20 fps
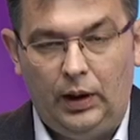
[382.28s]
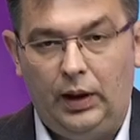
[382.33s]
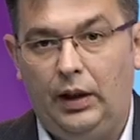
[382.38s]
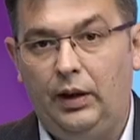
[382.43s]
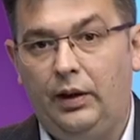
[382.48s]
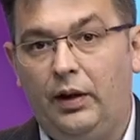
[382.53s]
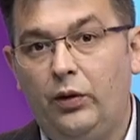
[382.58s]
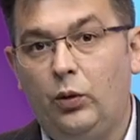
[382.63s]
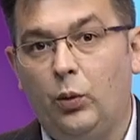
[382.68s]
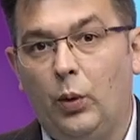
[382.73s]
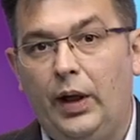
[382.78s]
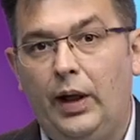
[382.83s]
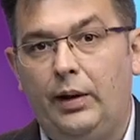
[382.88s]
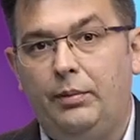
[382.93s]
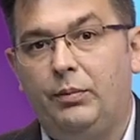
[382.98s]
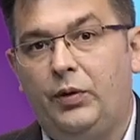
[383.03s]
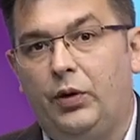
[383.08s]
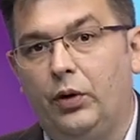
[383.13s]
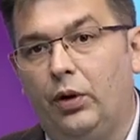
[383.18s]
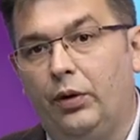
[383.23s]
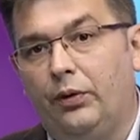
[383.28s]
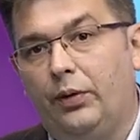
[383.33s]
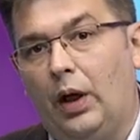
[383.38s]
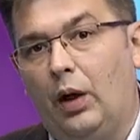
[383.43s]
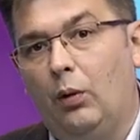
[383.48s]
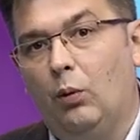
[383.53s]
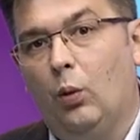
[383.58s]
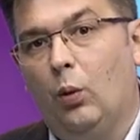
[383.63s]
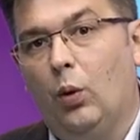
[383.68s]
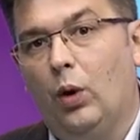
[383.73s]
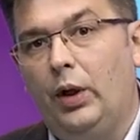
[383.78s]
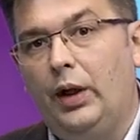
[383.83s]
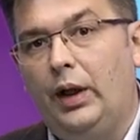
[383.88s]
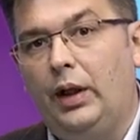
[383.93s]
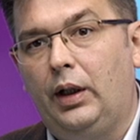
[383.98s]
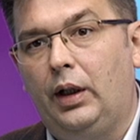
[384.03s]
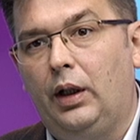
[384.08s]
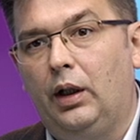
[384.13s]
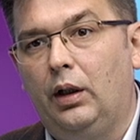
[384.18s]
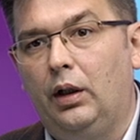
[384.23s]
In this way, sort of
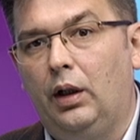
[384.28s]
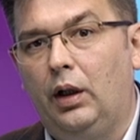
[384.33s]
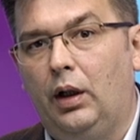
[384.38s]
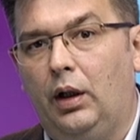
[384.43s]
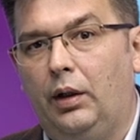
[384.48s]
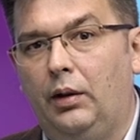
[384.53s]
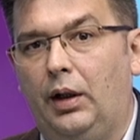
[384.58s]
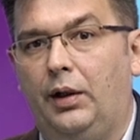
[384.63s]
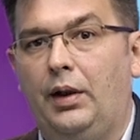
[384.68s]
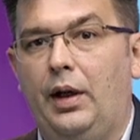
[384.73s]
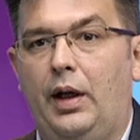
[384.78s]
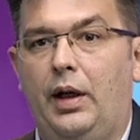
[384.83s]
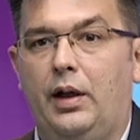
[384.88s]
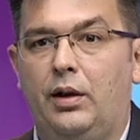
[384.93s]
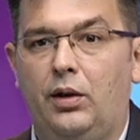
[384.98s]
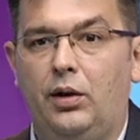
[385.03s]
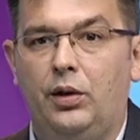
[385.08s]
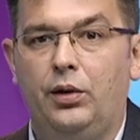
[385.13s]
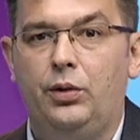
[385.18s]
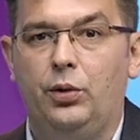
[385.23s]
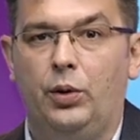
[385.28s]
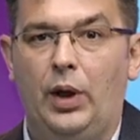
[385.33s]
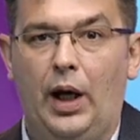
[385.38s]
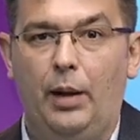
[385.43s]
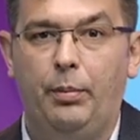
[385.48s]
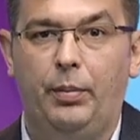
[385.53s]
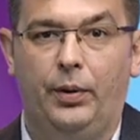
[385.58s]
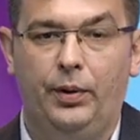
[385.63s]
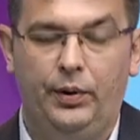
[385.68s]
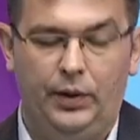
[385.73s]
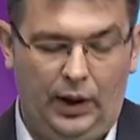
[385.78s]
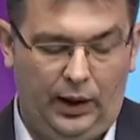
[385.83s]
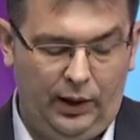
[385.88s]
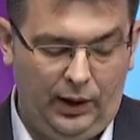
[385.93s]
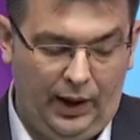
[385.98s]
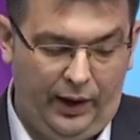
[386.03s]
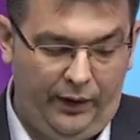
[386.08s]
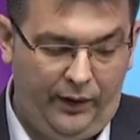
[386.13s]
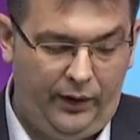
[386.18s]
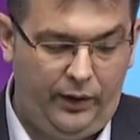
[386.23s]
avoiding an error to happen
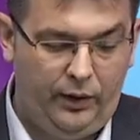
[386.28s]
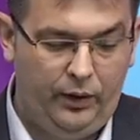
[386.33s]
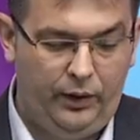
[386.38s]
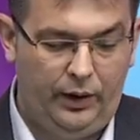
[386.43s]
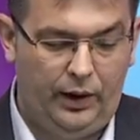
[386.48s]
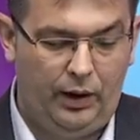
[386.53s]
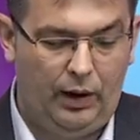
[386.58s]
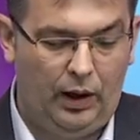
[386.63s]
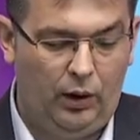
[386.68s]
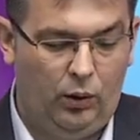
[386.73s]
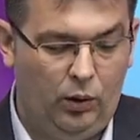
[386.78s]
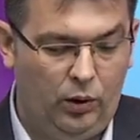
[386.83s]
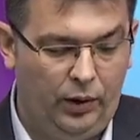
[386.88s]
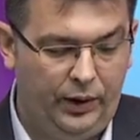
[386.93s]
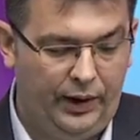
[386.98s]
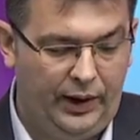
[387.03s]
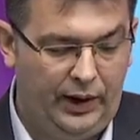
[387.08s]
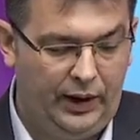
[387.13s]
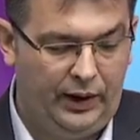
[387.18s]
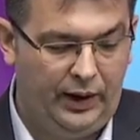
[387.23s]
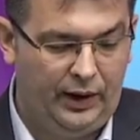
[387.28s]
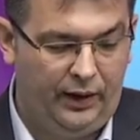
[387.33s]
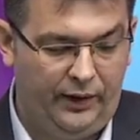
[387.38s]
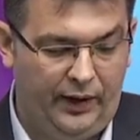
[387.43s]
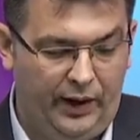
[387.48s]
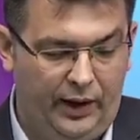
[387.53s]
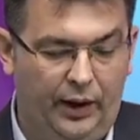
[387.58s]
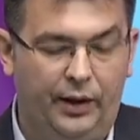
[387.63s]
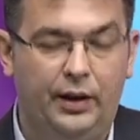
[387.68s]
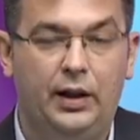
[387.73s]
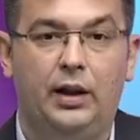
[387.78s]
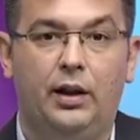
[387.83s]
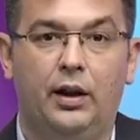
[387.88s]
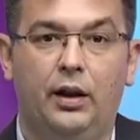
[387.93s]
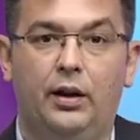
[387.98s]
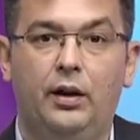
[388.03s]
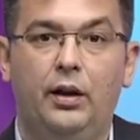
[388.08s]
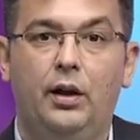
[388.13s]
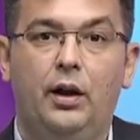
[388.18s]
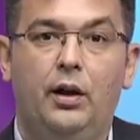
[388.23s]
unless there are all the details that are
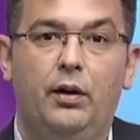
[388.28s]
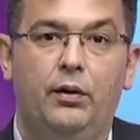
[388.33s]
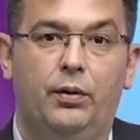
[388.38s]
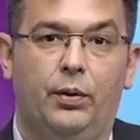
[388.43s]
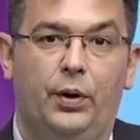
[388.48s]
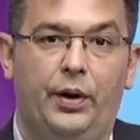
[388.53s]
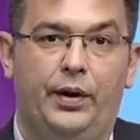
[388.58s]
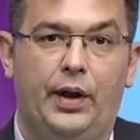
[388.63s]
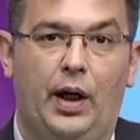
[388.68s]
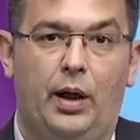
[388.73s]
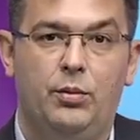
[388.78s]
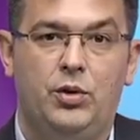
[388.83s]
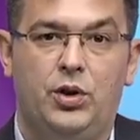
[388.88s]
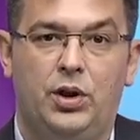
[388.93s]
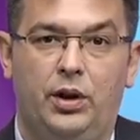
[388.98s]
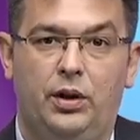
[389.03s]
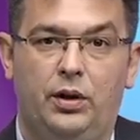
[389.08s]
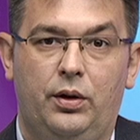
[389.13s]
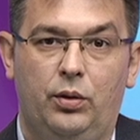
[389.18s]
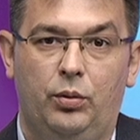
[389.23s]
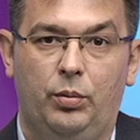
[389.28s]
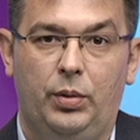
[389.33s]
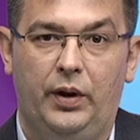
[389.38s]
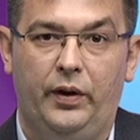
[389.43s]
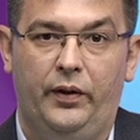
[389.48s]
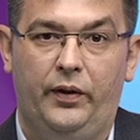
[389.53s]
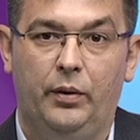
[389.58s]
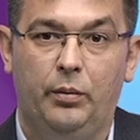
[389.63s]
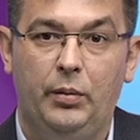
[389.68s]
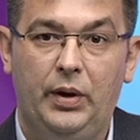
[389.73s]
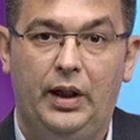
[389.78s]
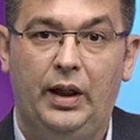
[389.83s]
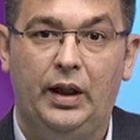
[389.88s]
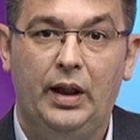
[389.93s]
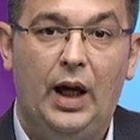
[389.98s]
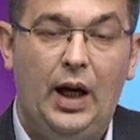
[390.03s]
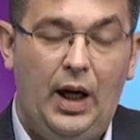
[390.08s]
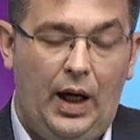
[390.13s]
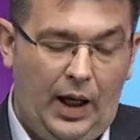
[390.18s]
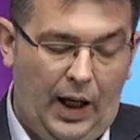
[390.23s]
needed for the timesheet to be
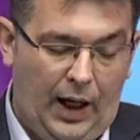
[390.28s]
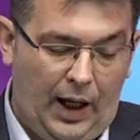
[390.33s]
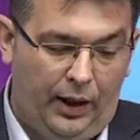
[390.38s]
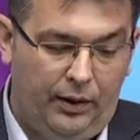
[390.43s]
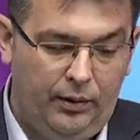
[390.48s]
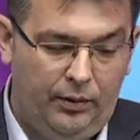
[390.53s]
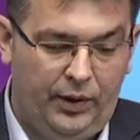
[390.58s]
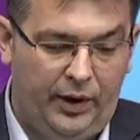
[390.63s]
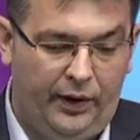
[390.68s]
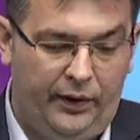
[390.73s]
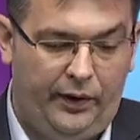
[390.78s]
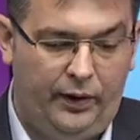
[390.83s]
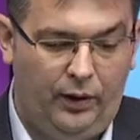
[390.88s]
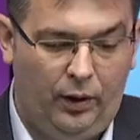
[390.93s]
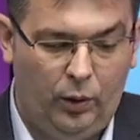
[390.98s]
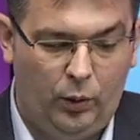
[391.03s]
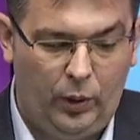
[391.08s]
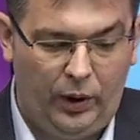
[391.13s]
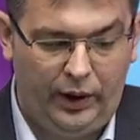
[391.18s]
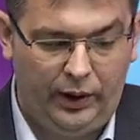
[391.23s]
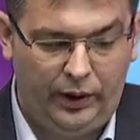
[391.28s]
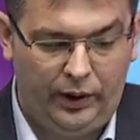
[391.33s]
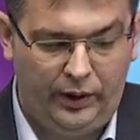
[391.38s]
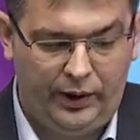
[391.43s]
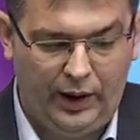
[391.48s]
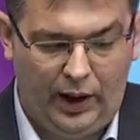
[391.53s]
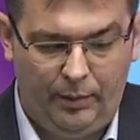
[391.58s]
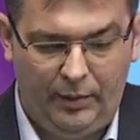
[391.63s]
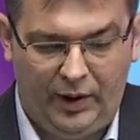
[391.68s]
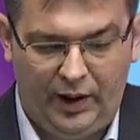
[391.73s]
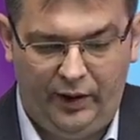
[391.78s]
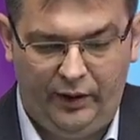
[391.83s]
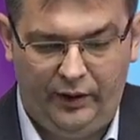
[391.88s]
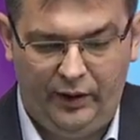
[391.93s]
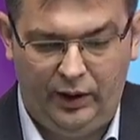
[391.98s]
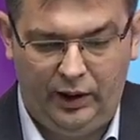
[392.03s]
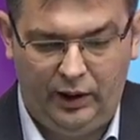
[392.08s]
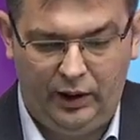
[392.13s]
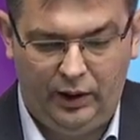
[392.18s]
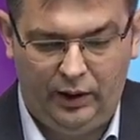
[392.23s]
submitted, and thus lowering the time that
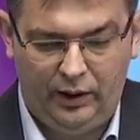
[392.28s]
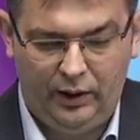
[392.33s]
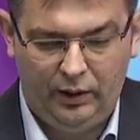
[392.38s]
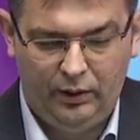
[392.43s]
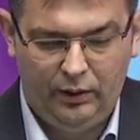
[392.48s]
is needed